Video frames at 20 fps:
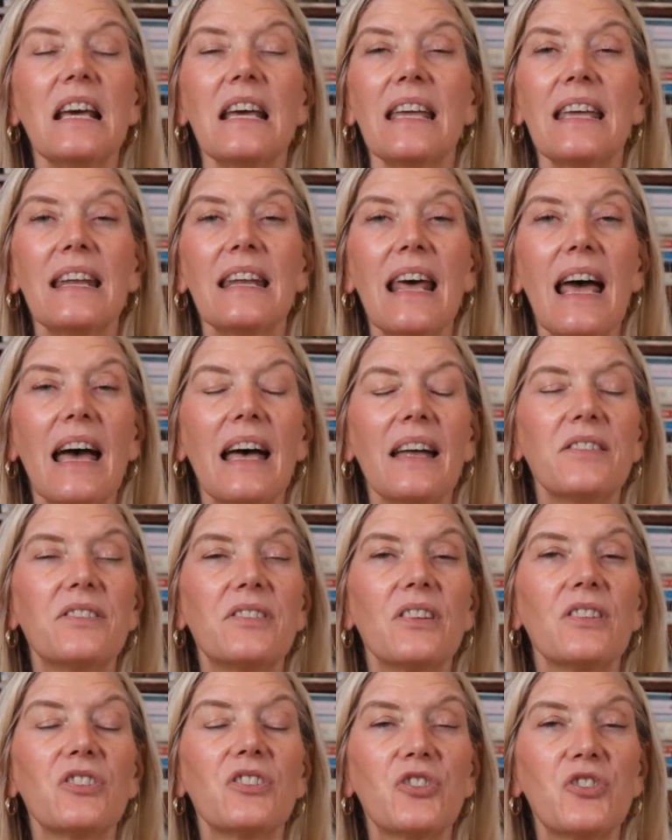It
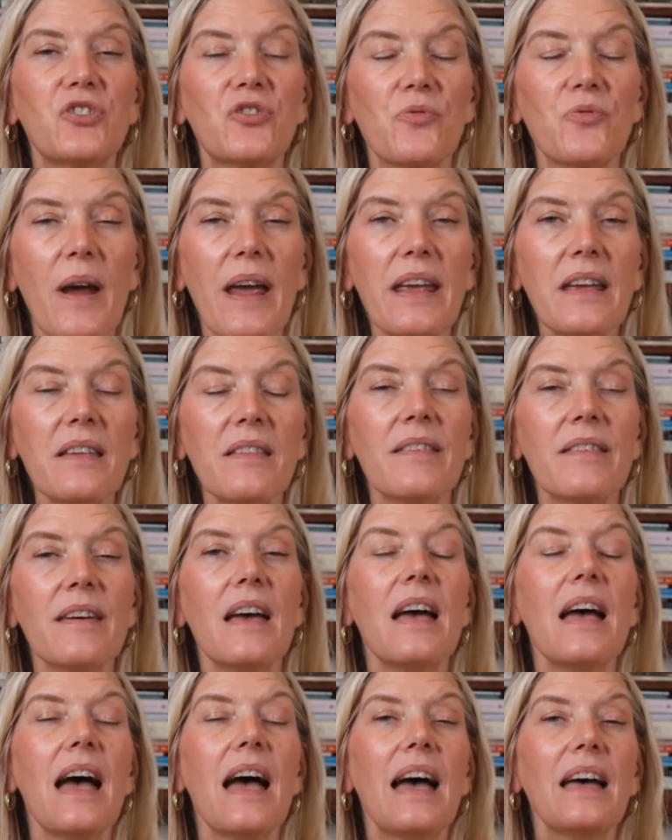adds strength
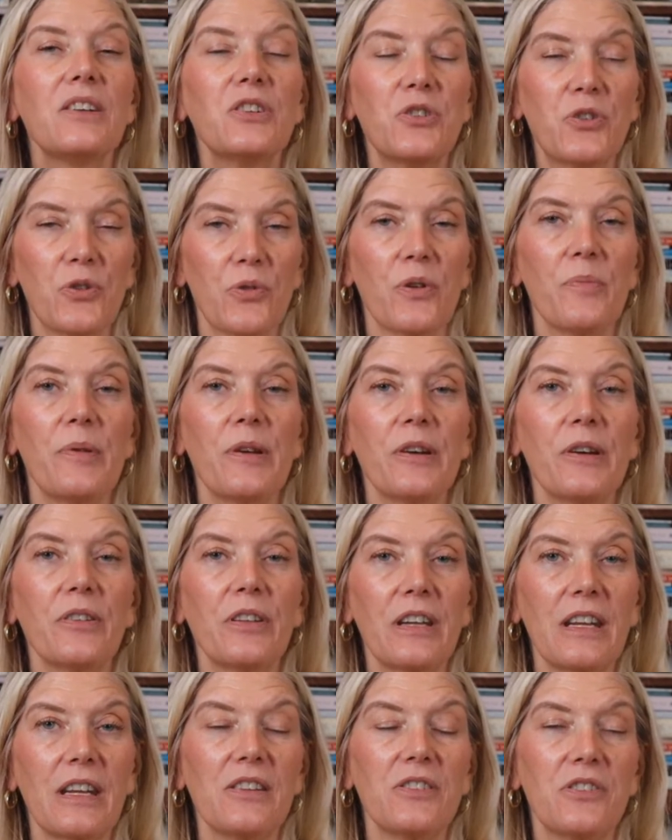and
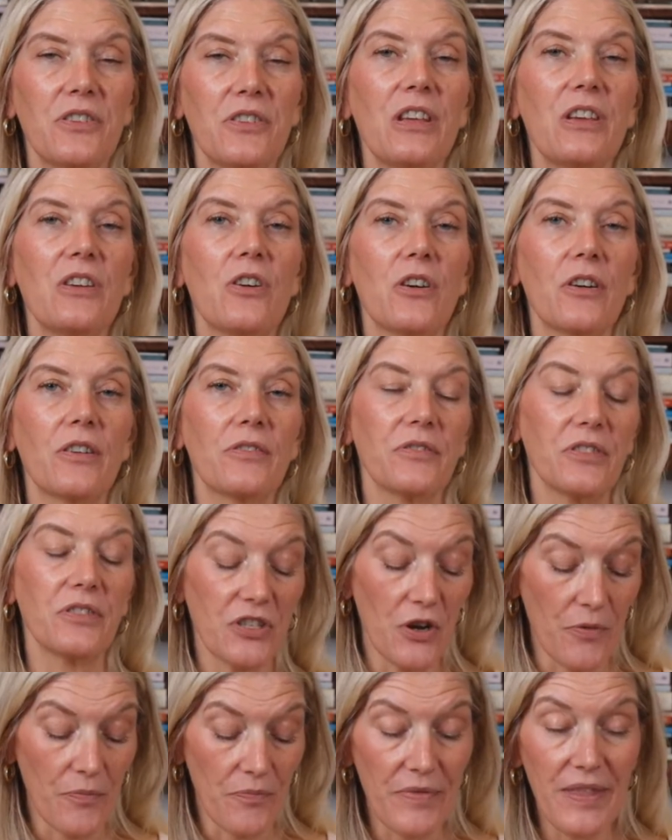durability to the yarn.
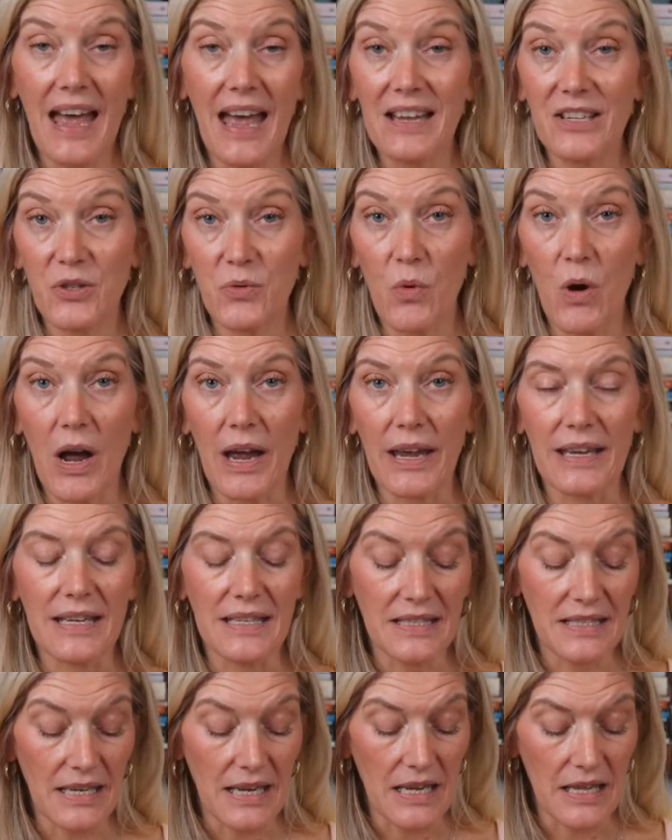So that's why
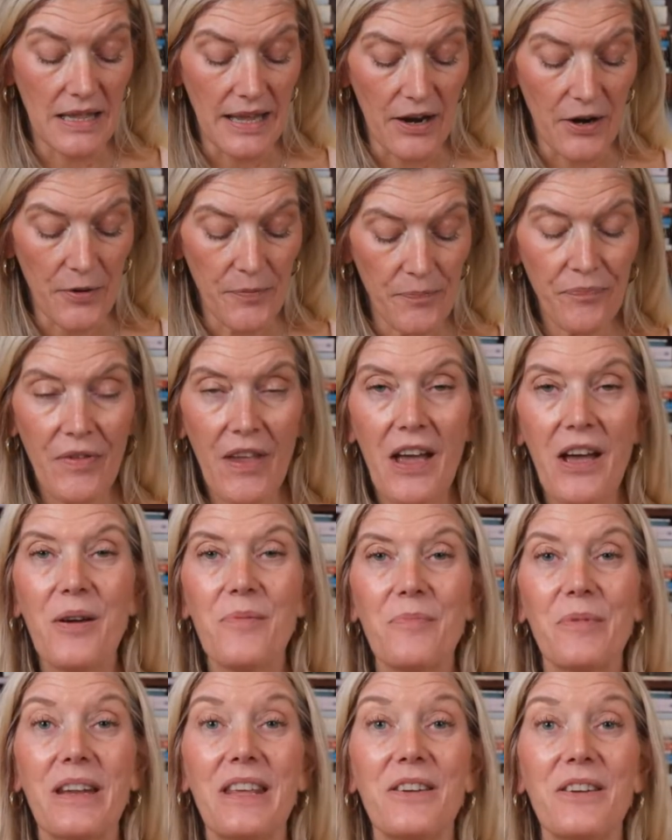it's in there.
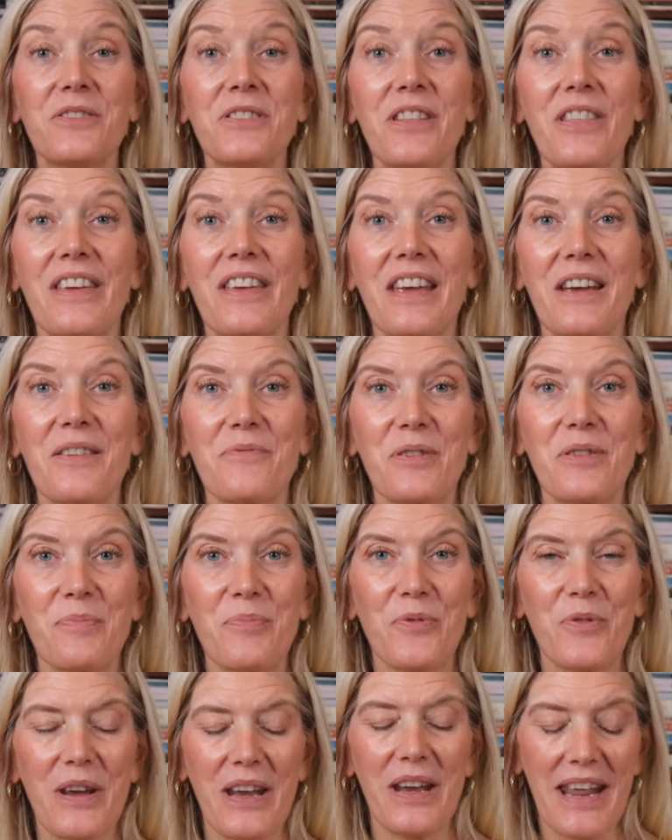Here's the thing I want
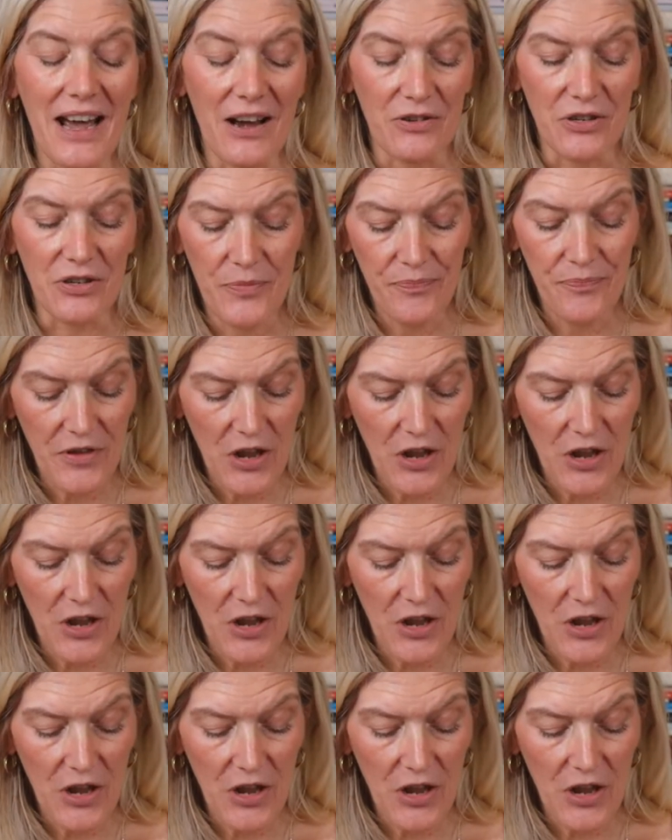to point out.